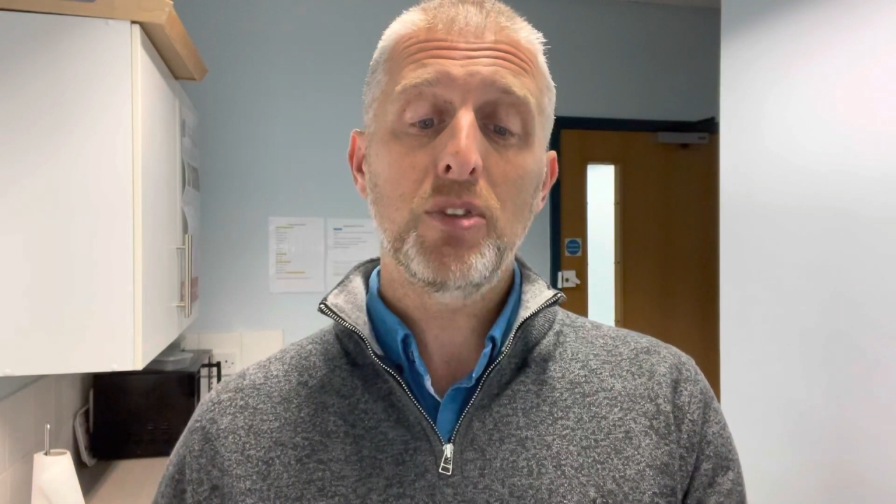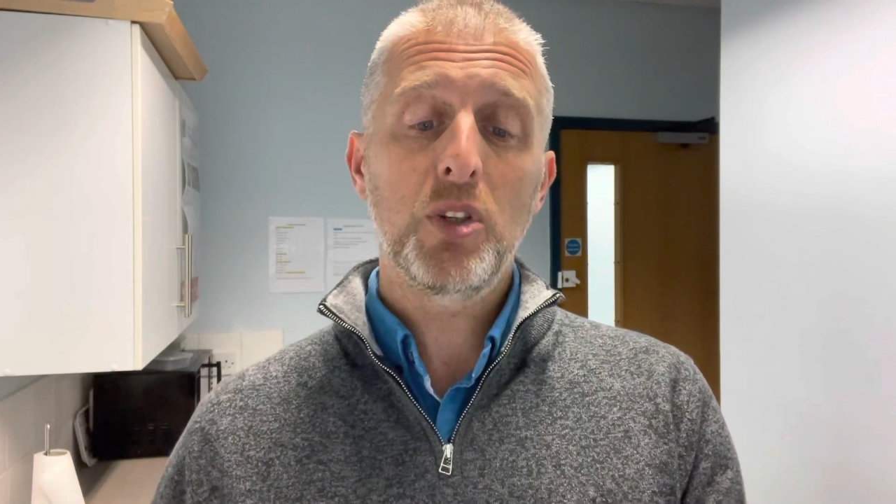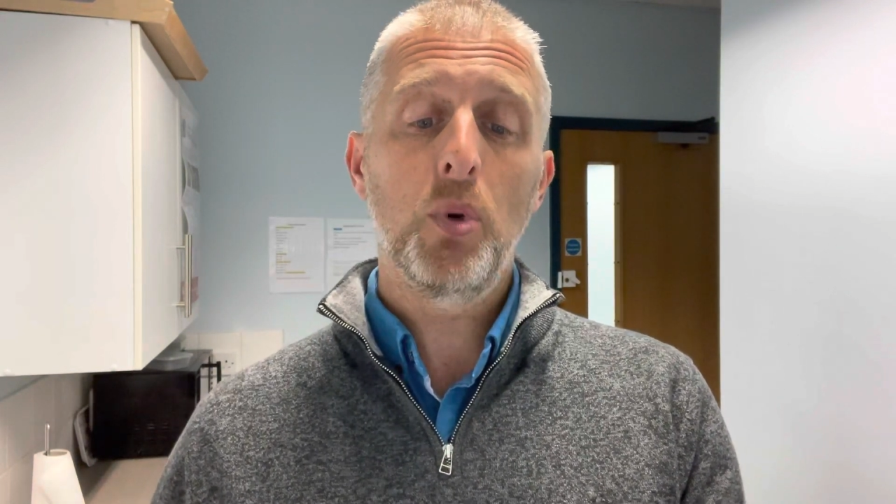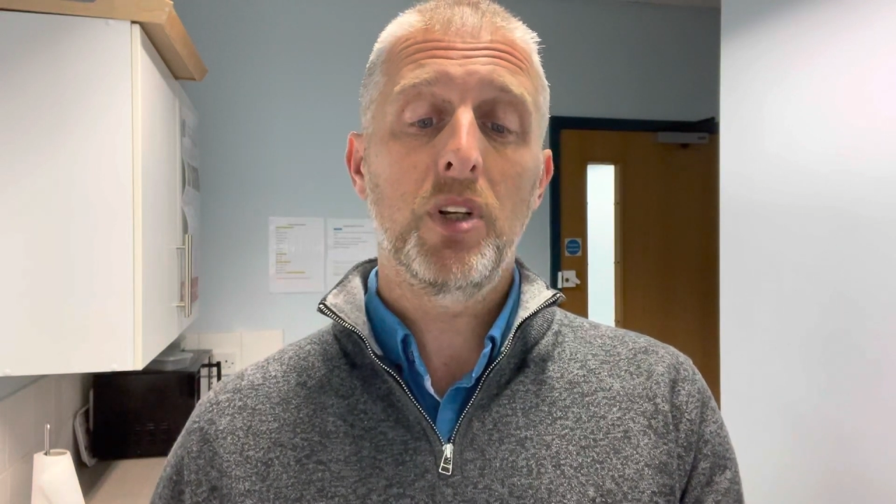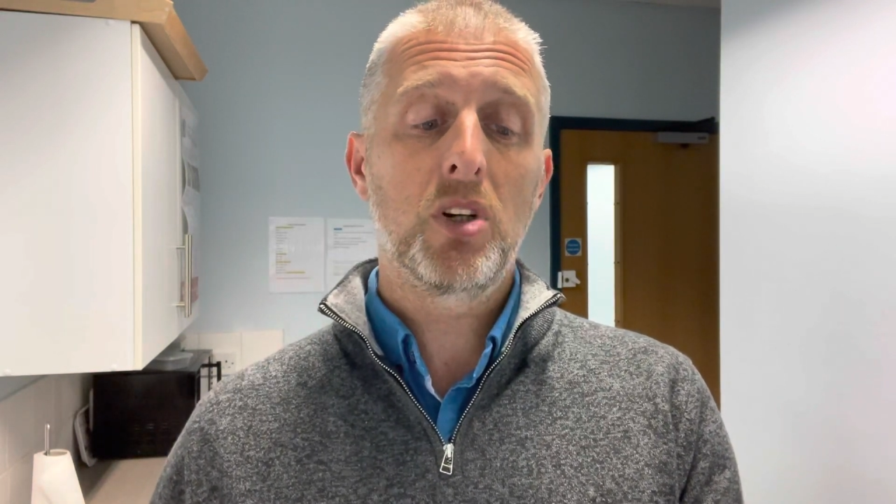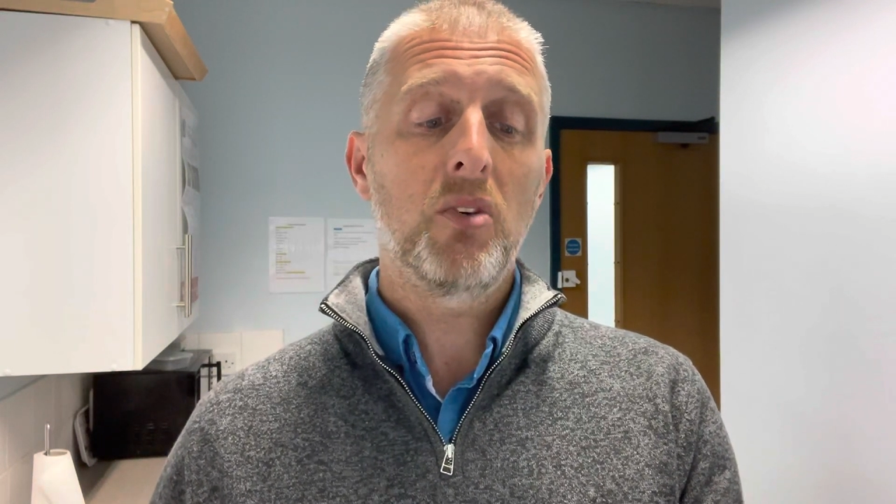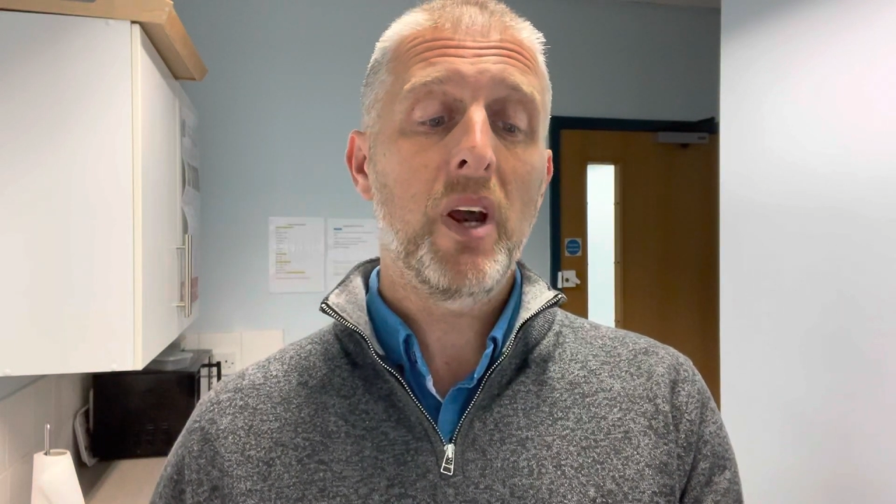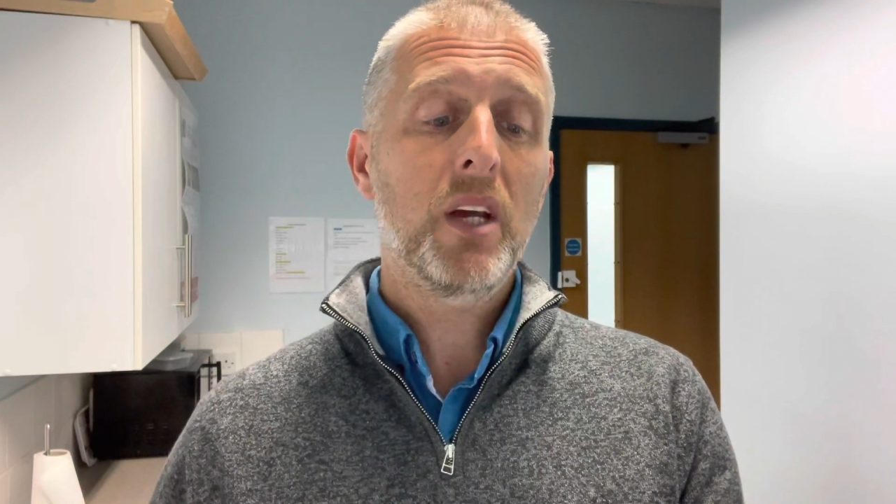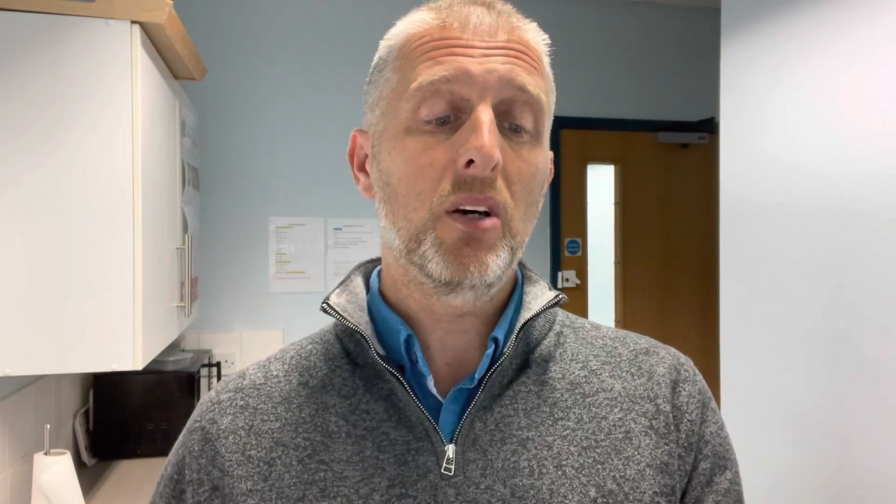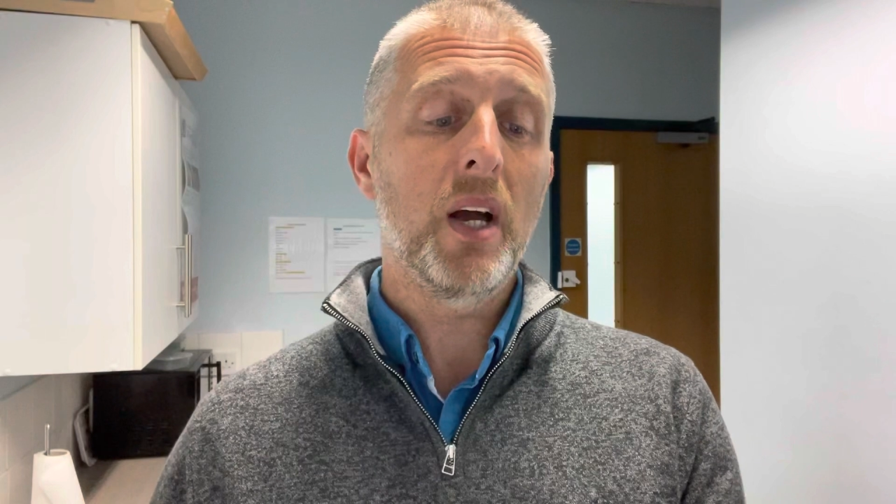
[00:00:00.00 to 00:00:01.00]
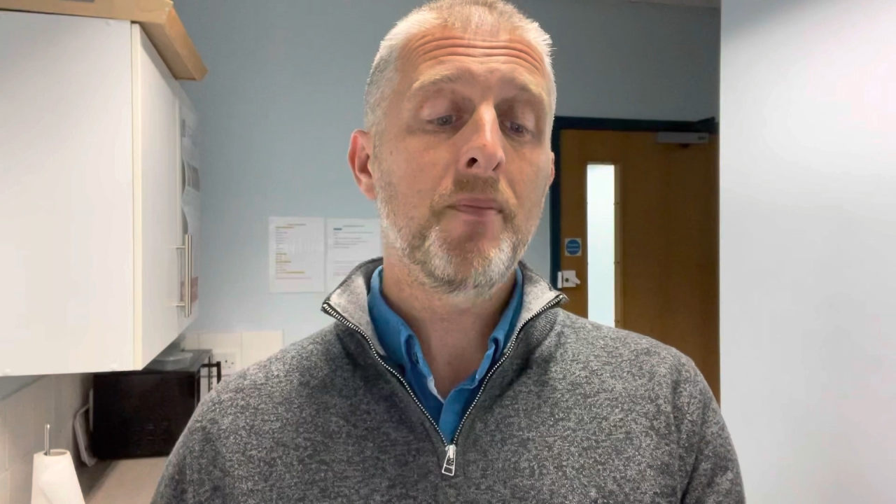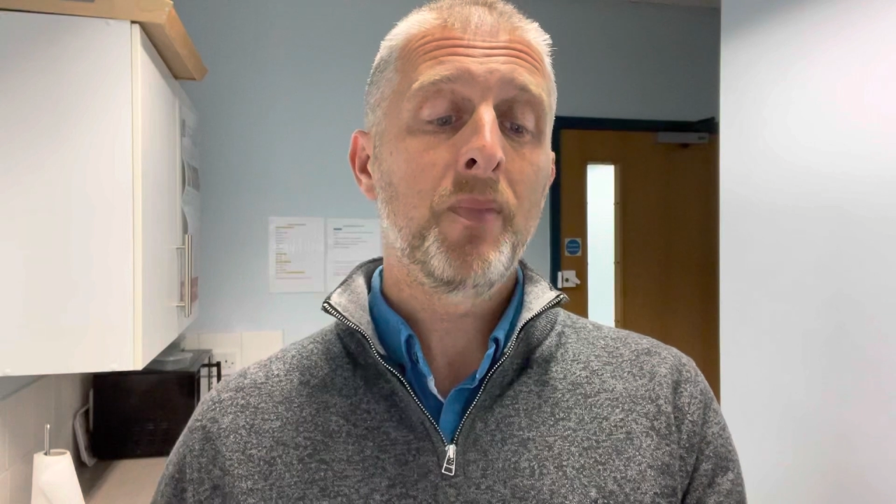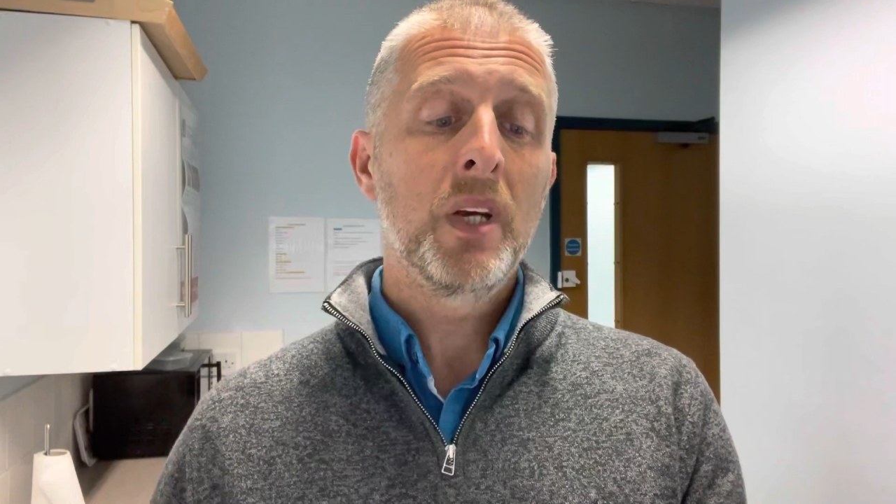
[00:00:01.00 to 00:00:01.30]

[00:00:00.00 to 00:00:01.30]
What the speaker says: the word correctly,